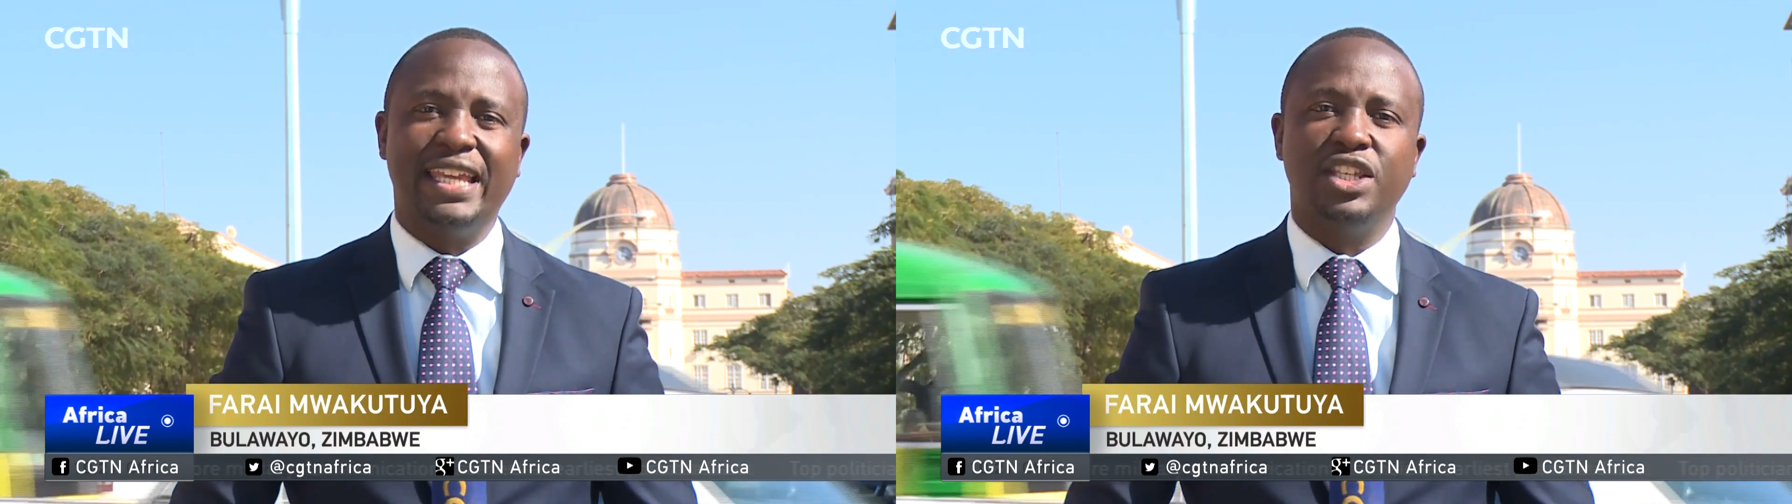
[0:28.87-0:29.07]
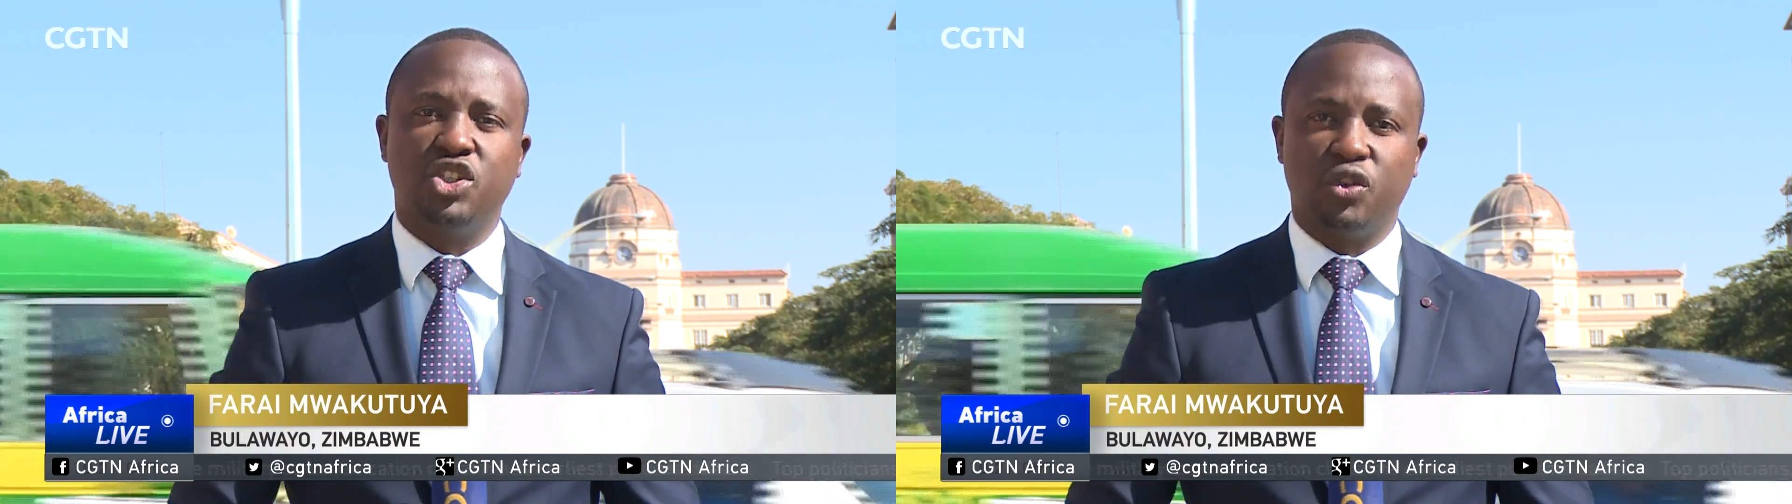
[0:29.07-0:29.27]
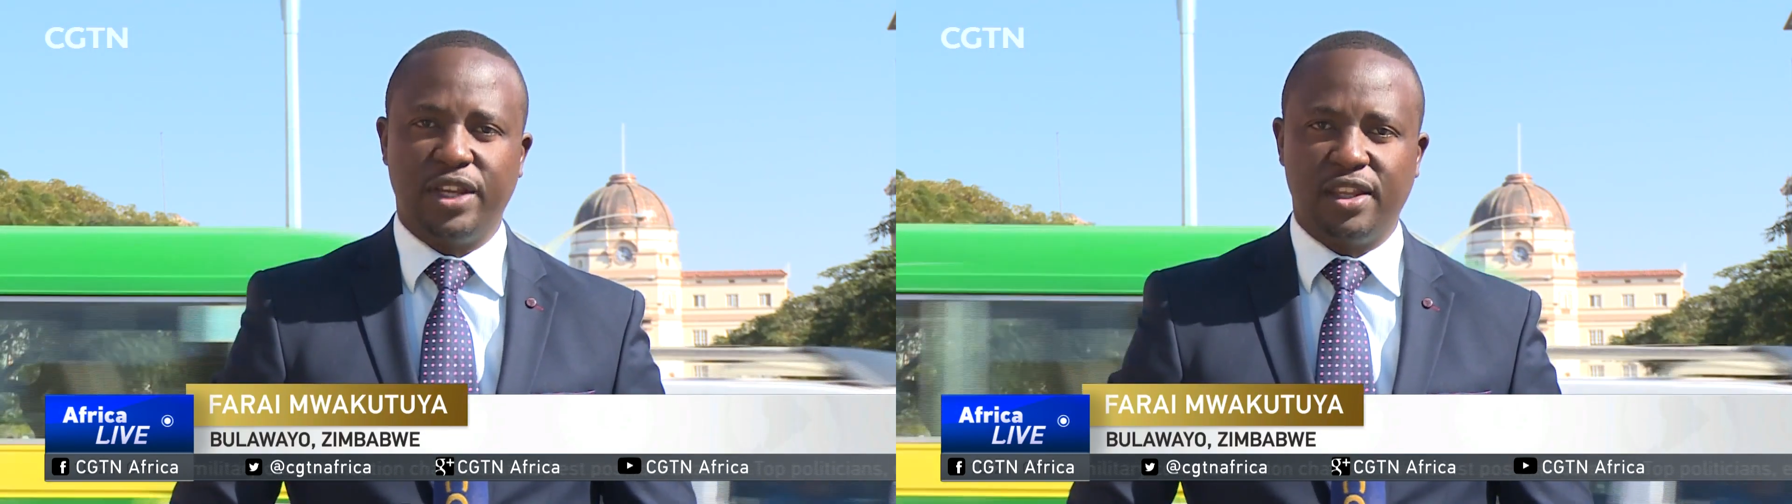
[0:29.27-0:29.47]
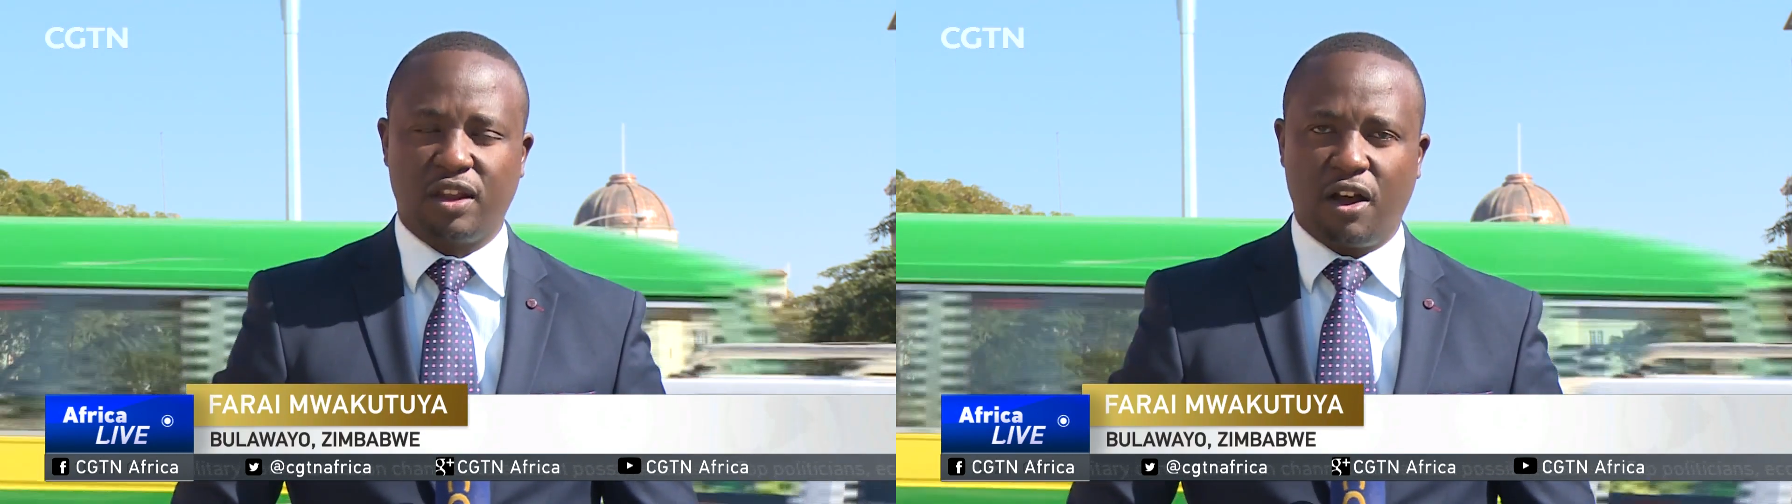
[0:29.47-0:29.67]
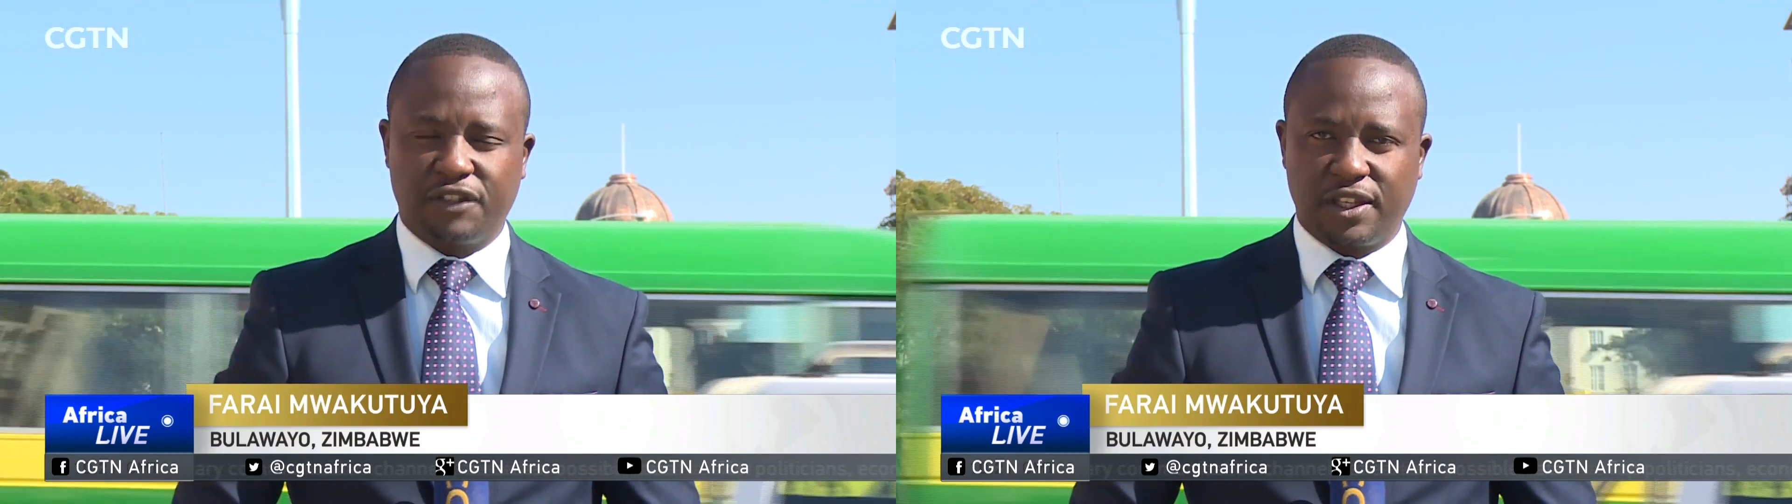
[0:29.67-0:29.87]
injuries
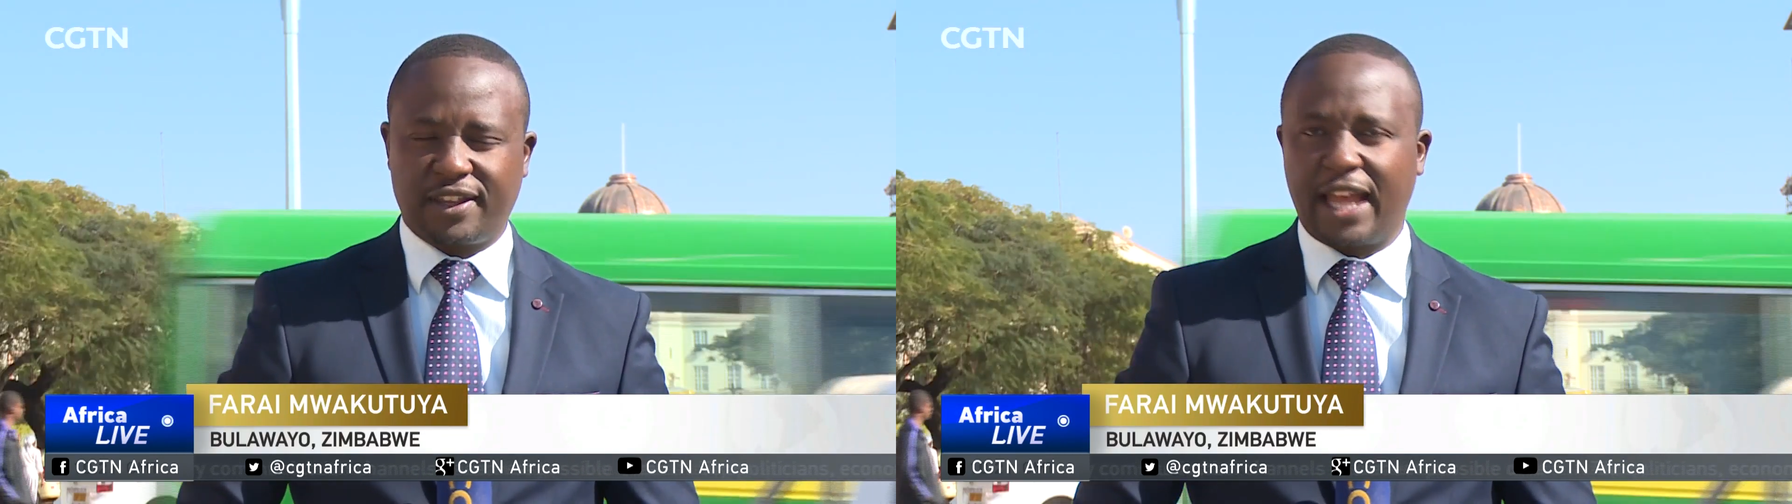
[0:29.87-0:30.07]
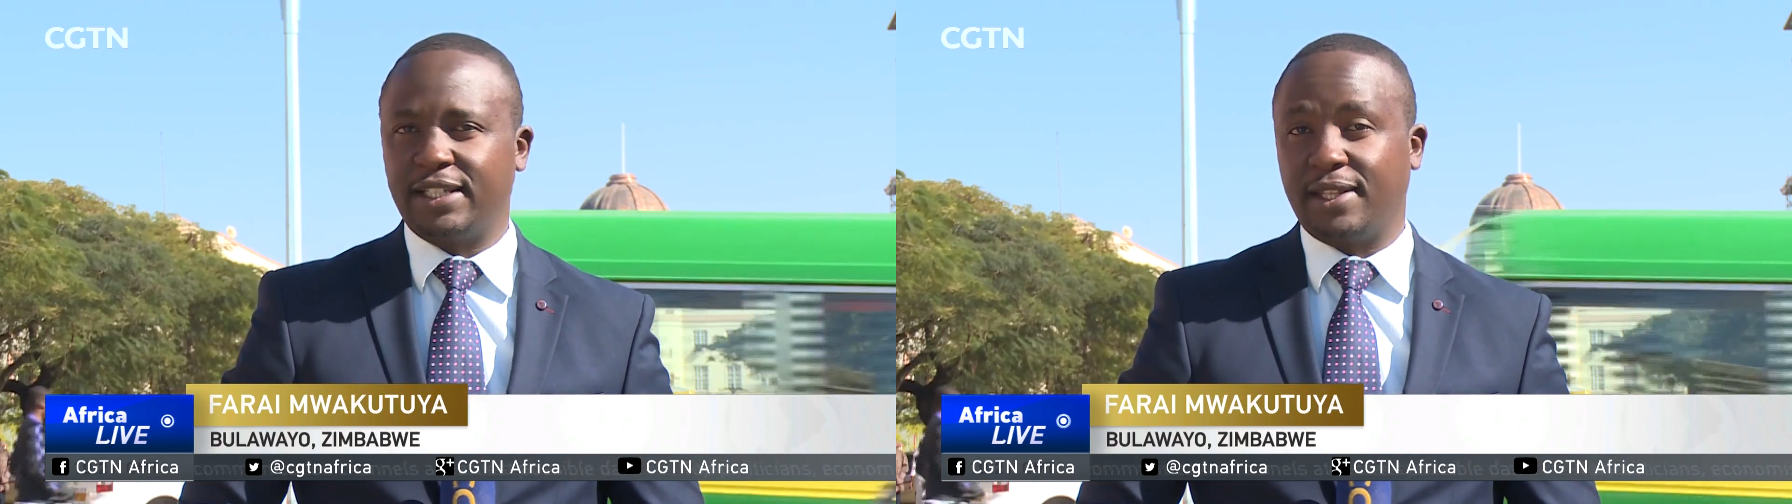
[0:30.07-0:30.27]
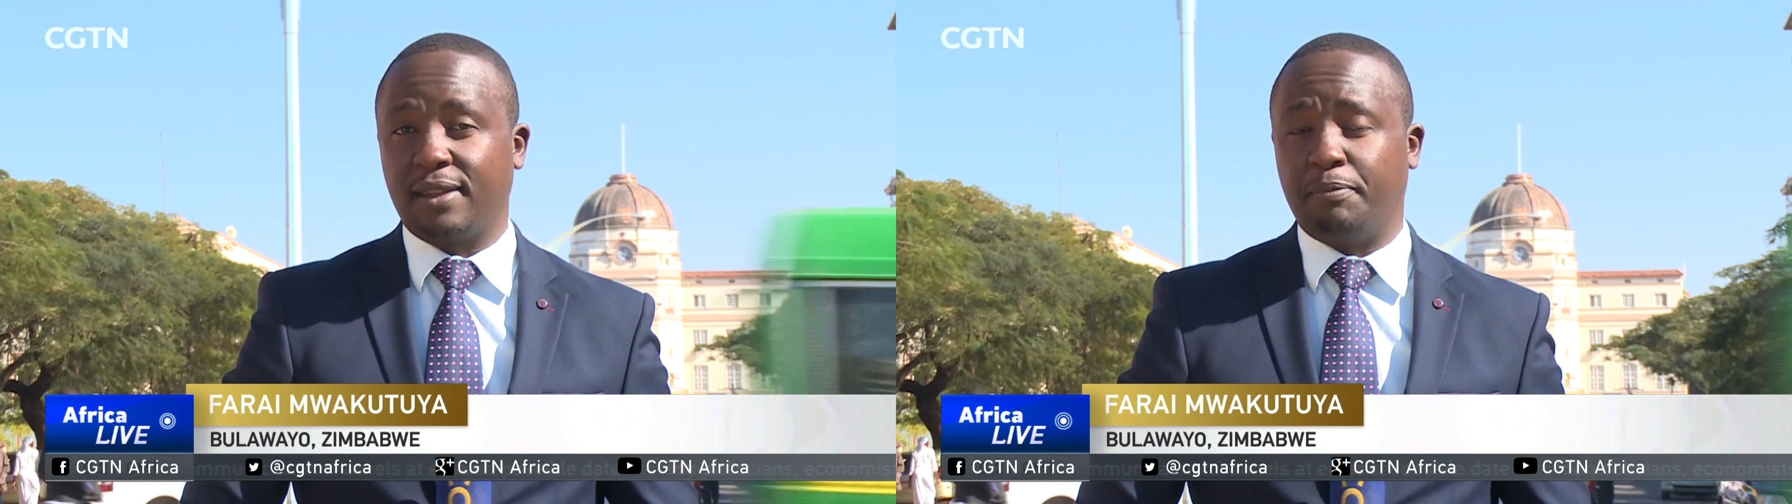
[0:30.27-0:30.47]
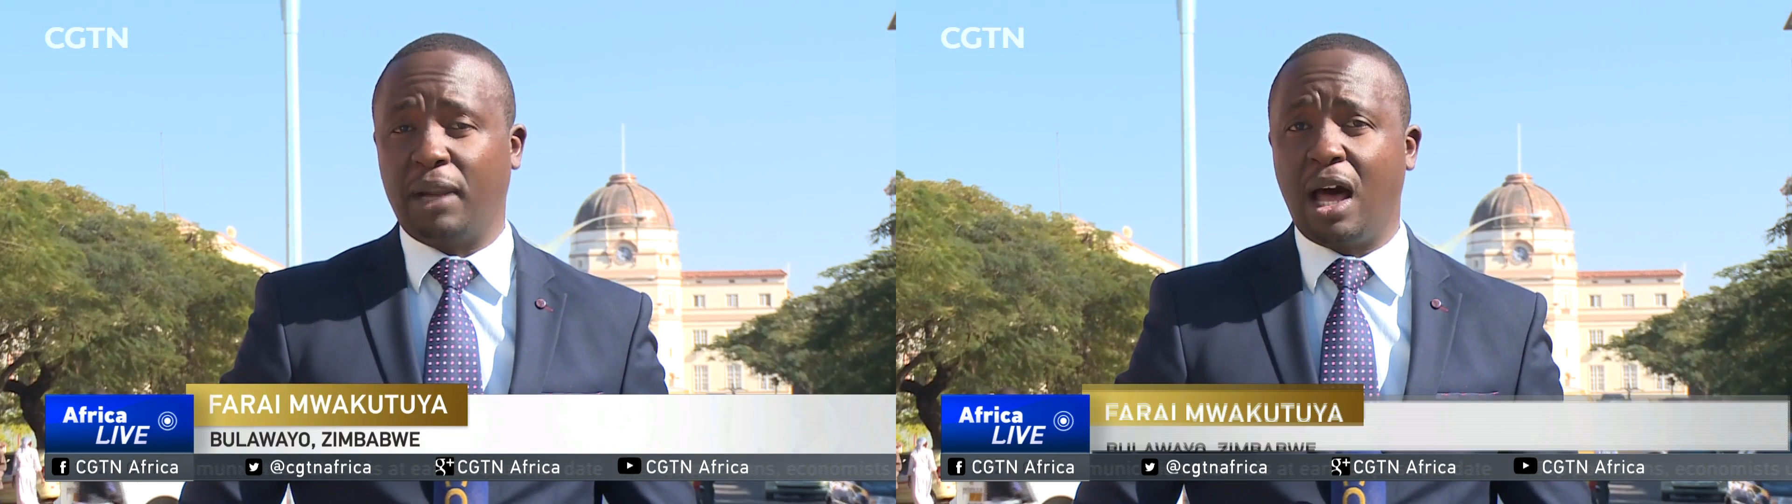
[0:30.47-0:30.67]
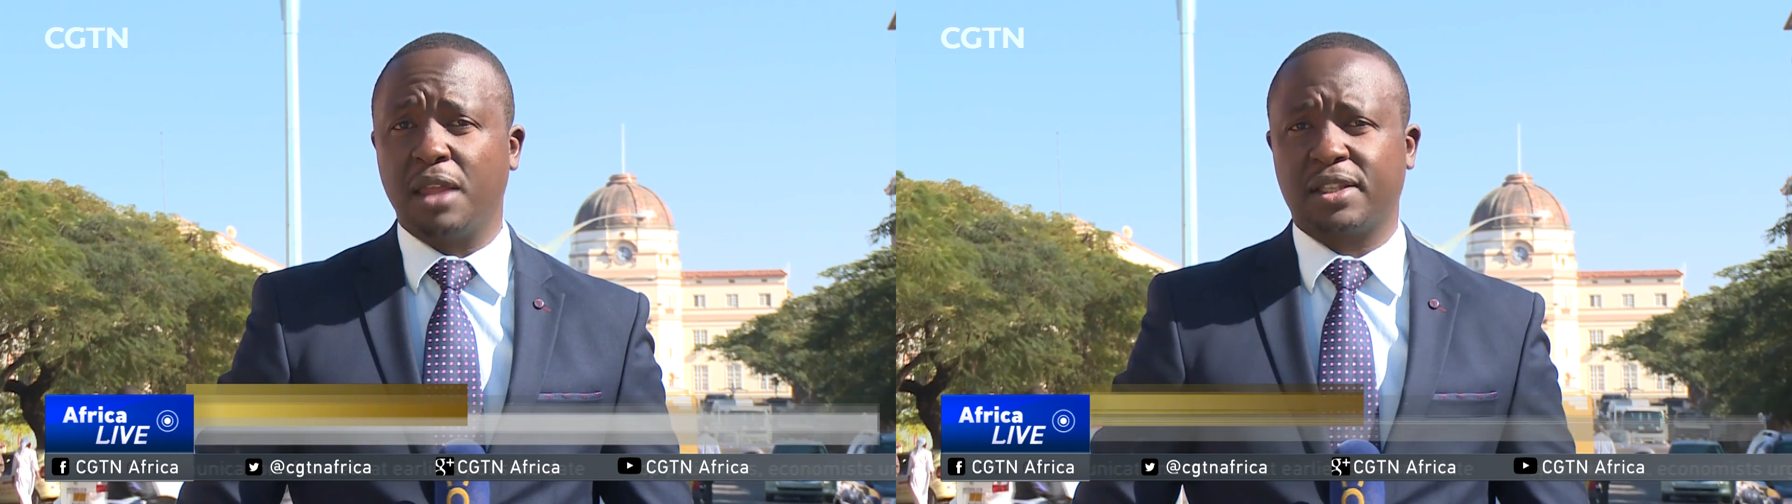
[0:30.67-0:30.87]
after Saturday's
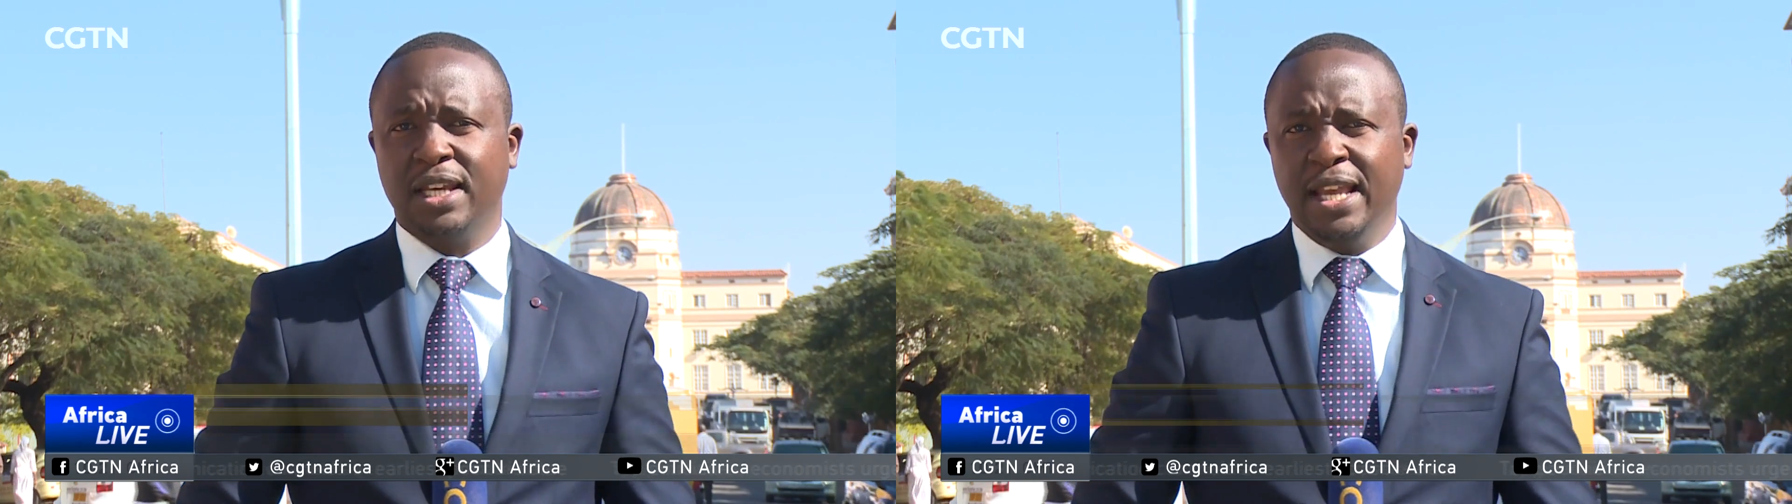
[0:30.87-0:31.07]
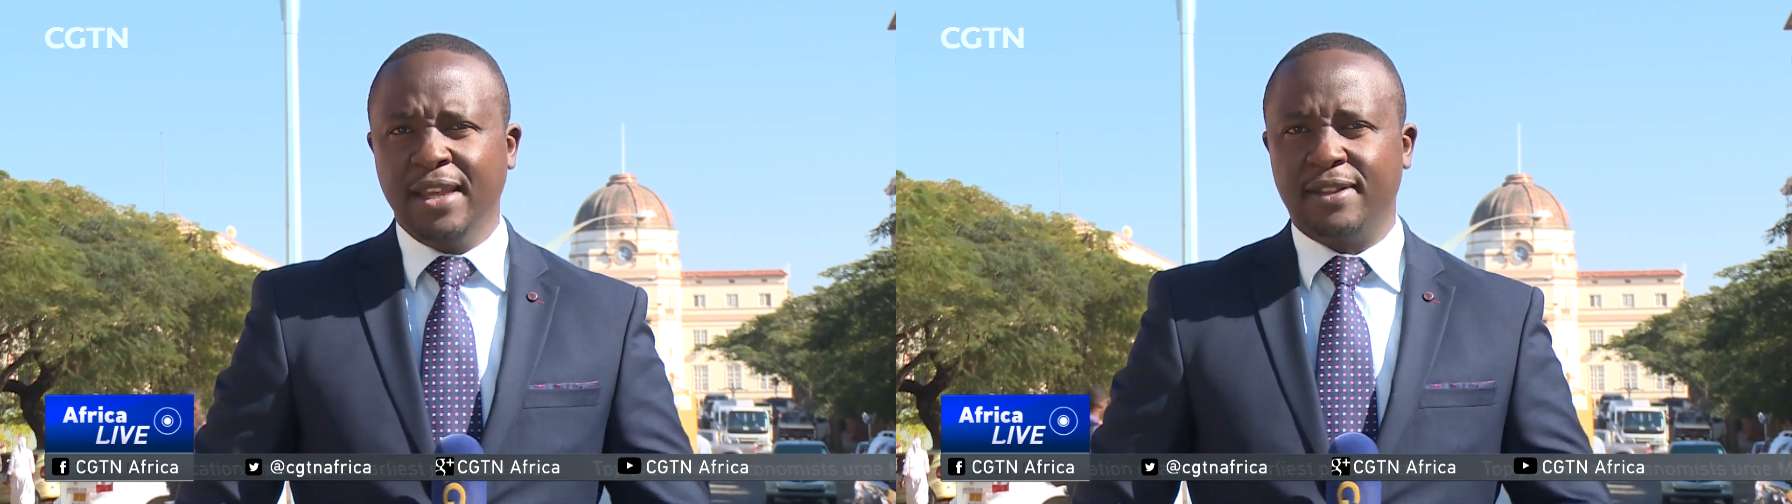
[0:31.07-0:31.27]
blast,